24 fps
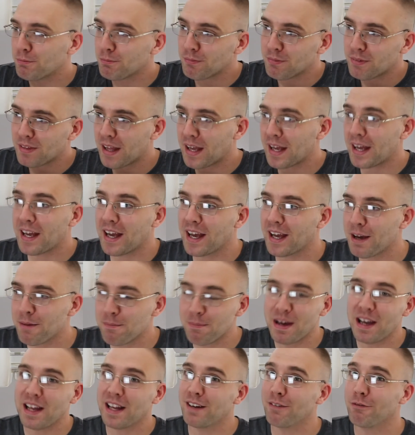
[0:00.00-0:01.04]
they
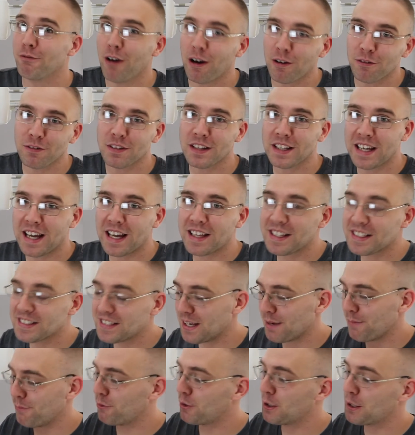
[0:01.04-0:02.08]
emit roughly at the
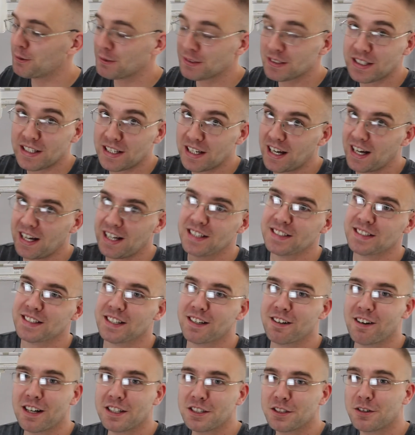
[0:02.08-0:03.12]
same frequency as the
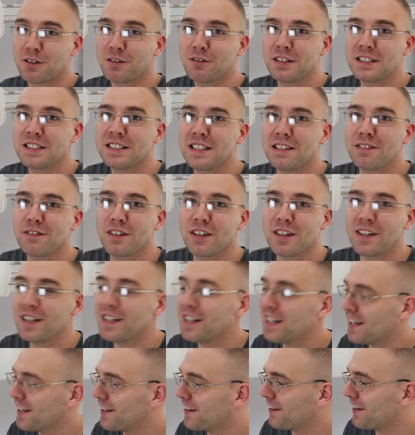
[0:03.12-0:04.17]
garage door receiver,
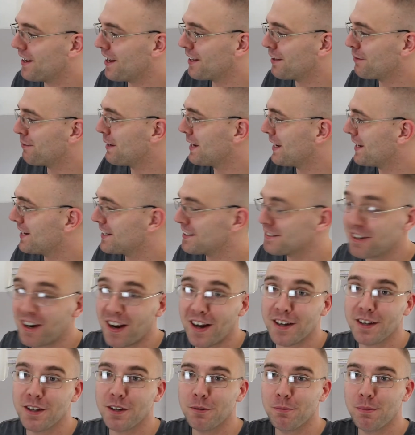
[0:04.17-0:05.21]
and on Halloween I
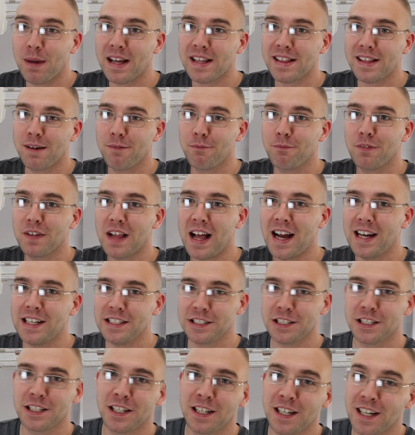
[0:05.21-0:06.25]
tried to make them
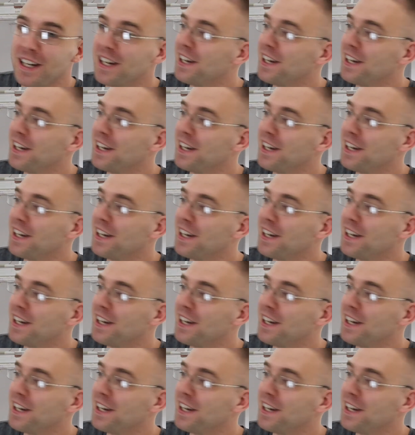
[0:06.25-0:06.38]
flash